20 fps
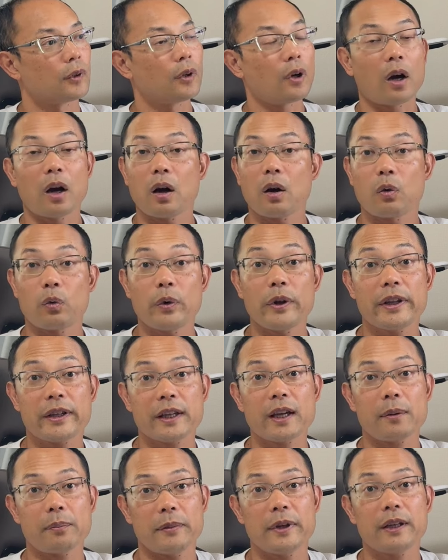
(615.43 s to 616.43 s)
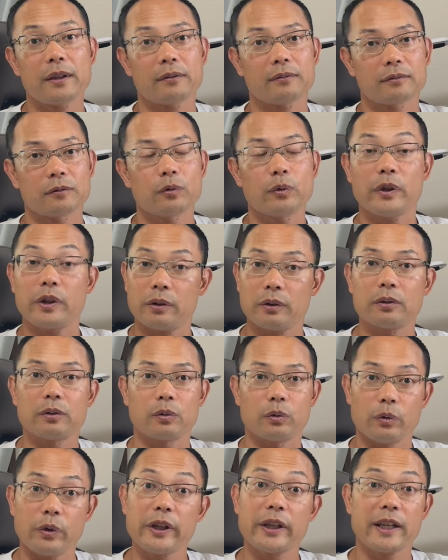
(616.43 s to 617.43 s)
We can meet
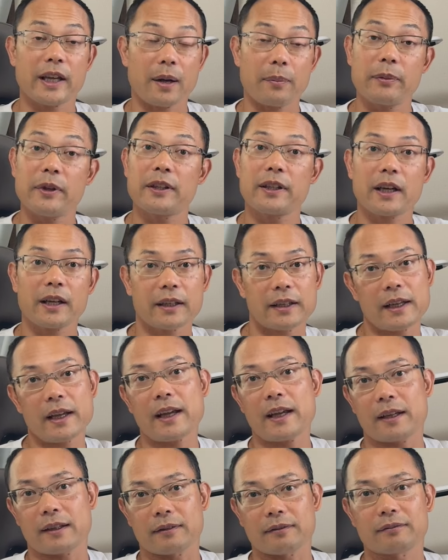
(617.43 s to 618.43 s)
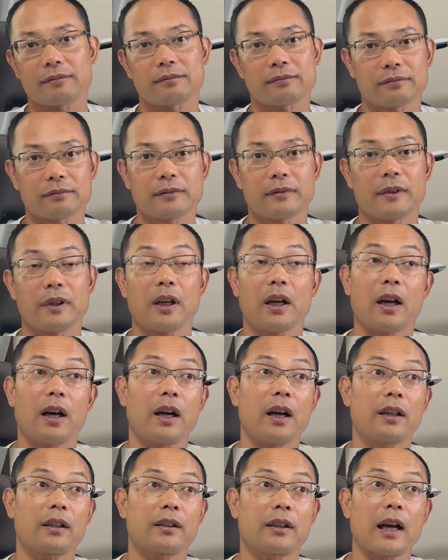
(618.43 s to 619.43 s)
again
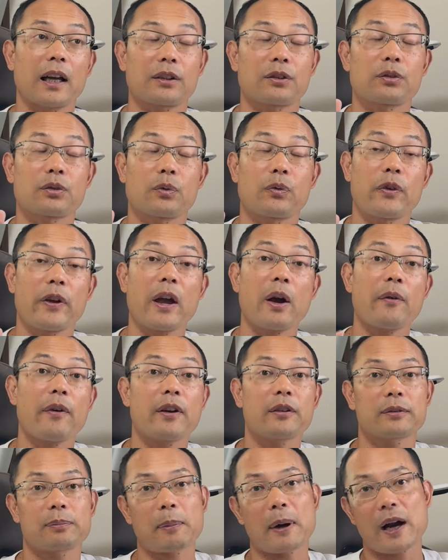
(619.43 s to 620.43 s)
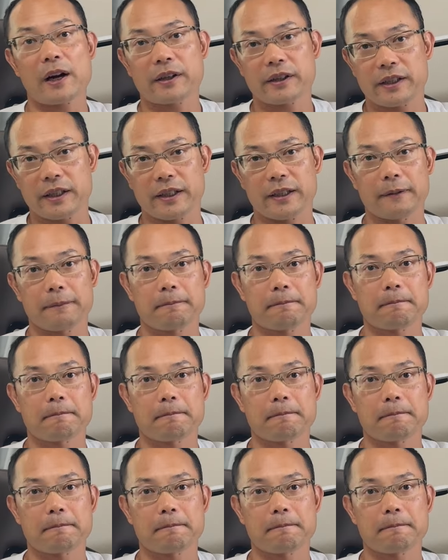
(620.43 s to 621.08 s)
at farewell party.